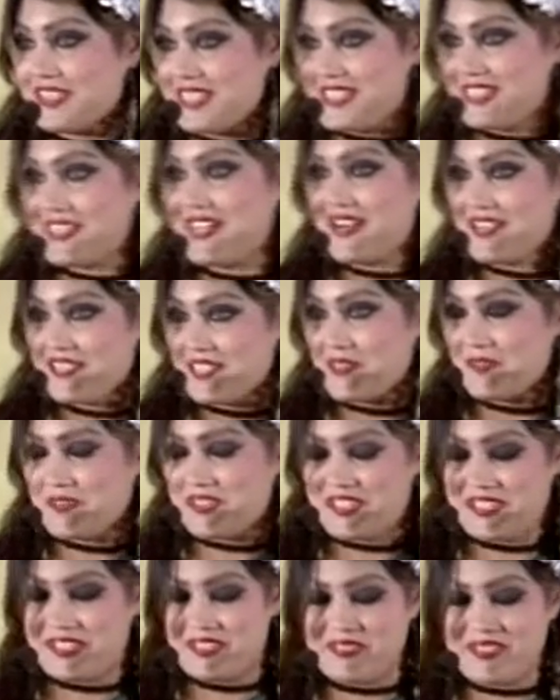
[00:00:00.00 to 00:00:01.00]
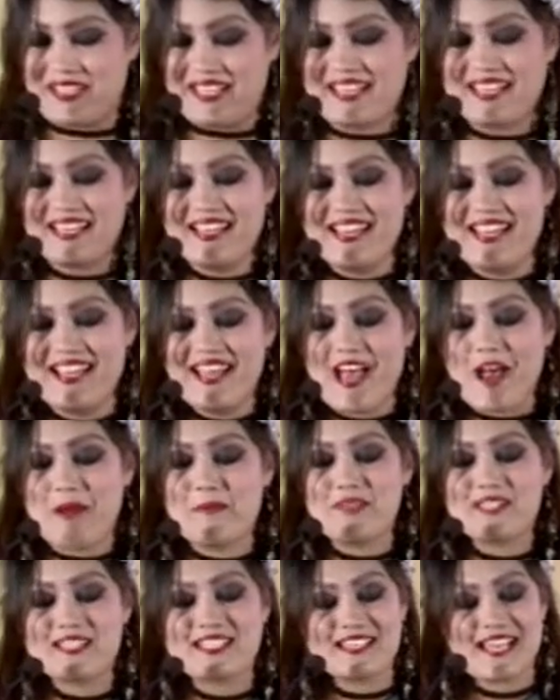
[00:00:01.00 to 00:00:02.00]
stars out here today, have
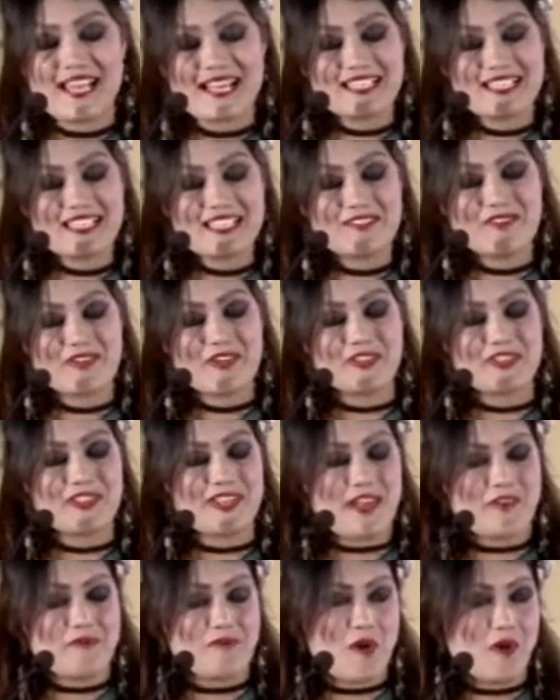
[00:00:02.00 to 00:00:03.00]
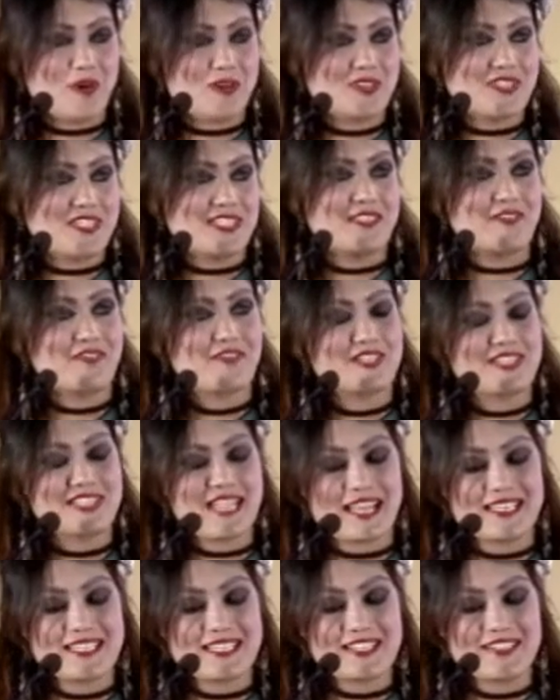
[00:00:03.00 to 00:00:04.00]
been selected for the awards in different
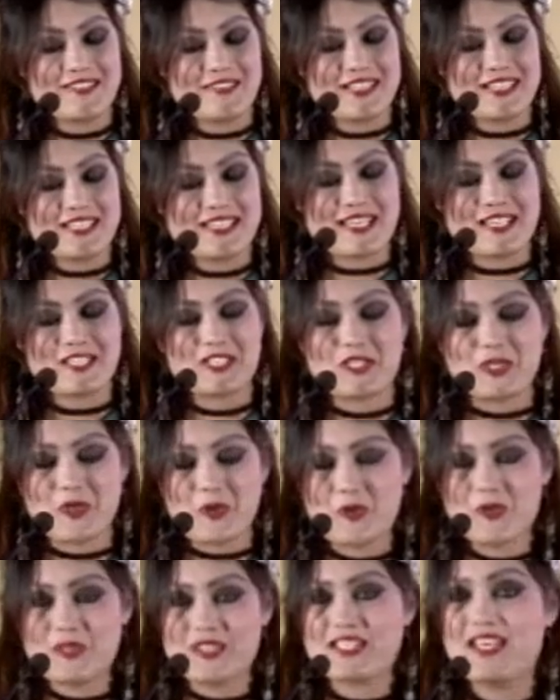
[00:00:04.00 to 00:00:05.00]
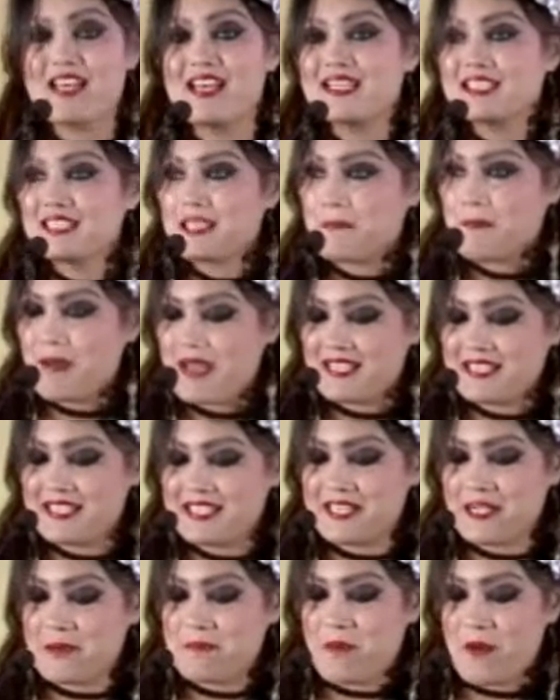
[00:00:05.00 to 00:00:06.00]
categories and zones
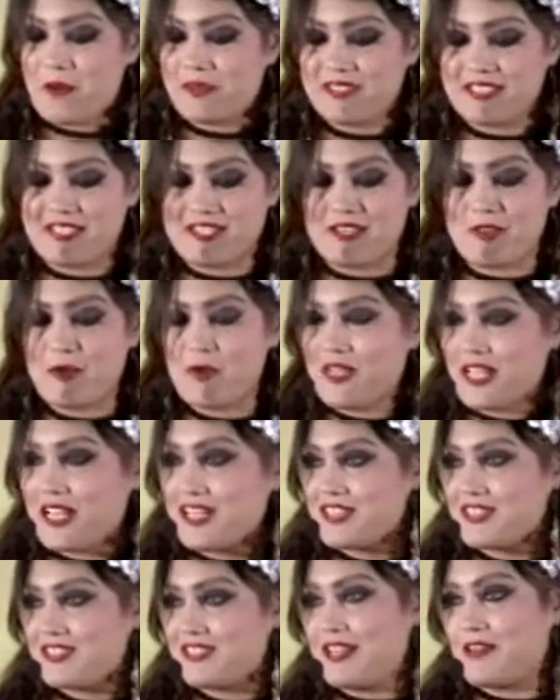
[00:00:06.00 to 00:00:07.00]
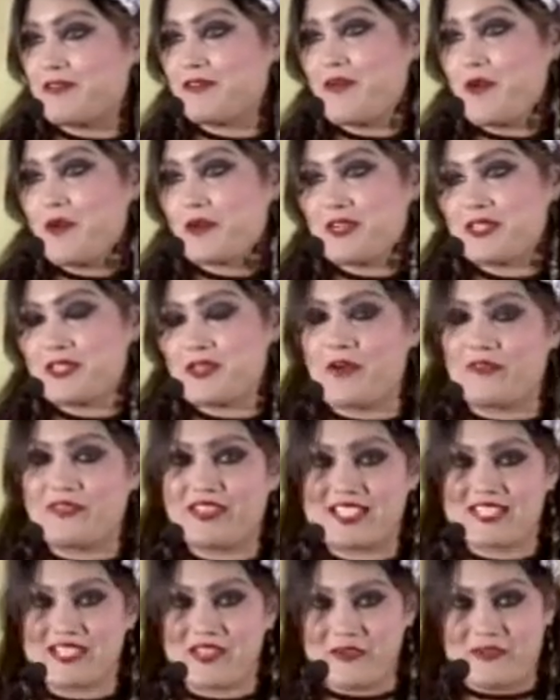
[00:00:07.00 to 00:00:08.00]
depending upon the location and focus of
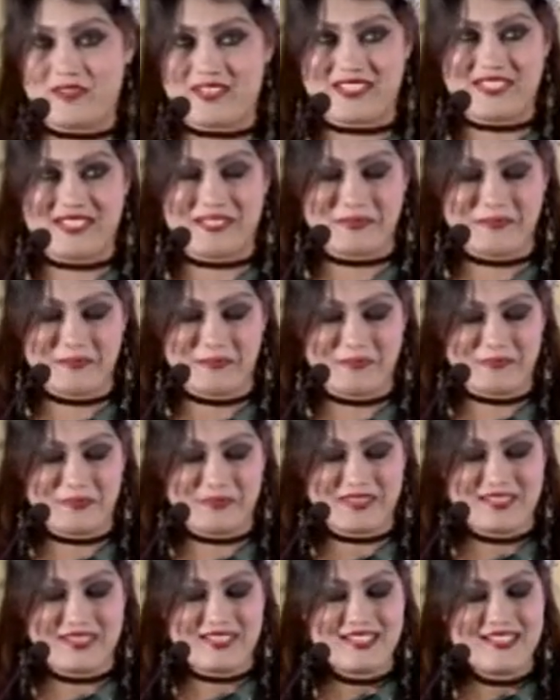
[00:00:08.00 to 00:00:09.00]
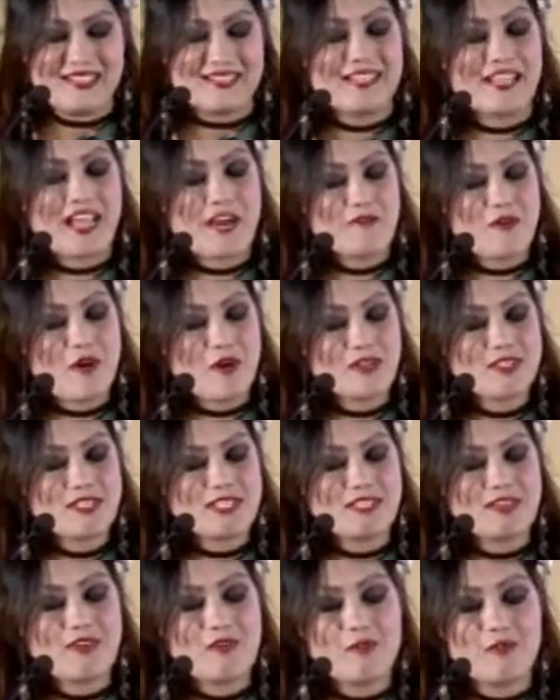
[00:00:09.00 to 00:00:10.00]
their service. The
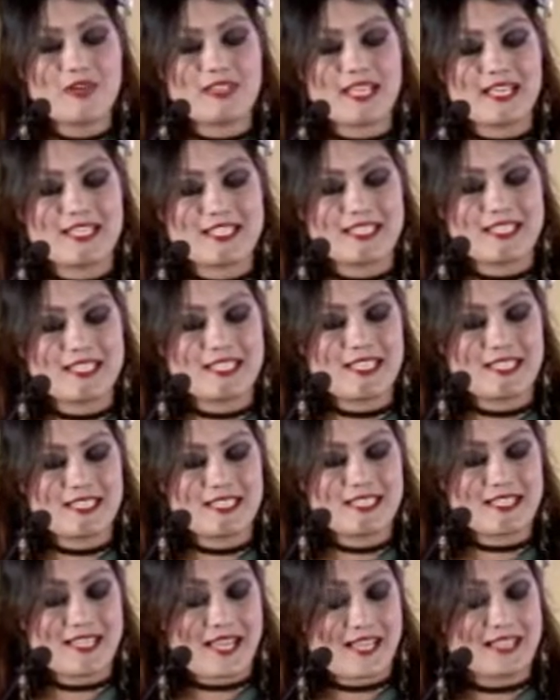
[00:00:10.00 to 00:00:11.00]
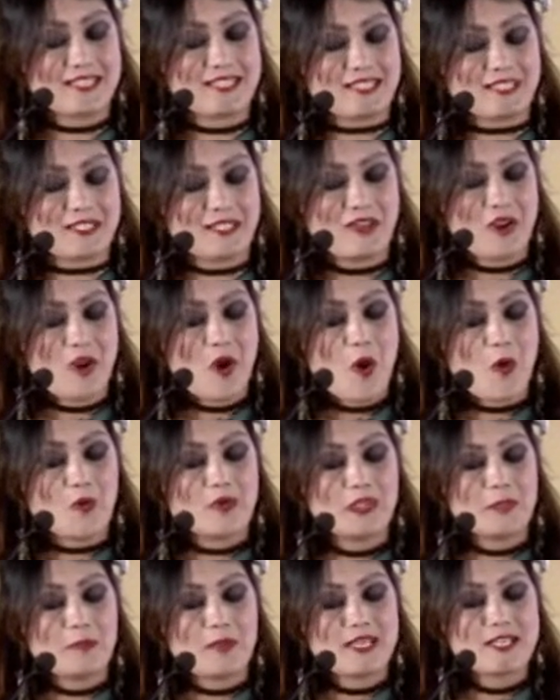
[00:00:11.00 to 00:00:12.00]
awards were decided
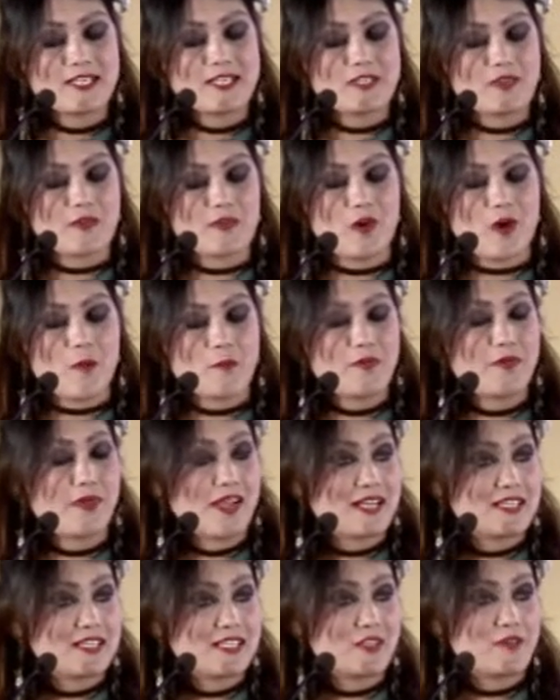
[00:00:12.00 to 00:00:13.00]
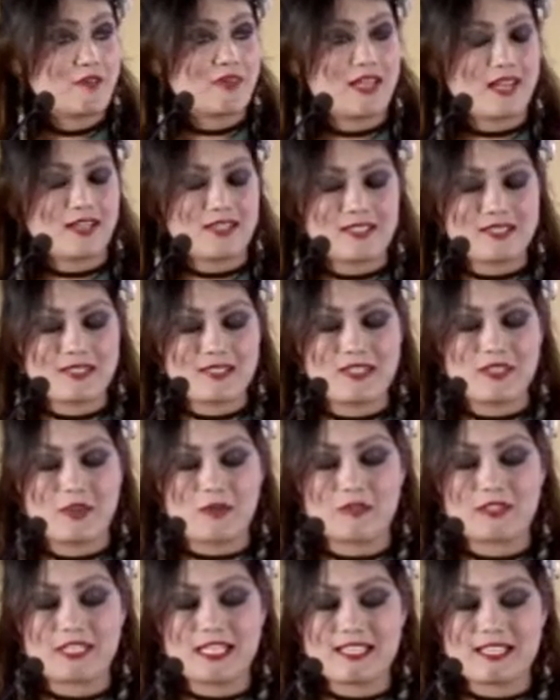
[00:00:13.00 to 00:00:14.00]
on the basis of comprehensive analysis
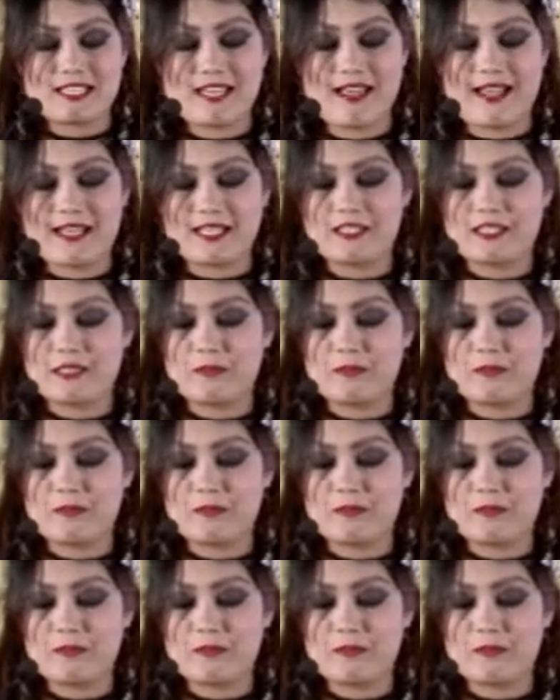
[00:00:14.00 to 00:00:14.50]
of data and the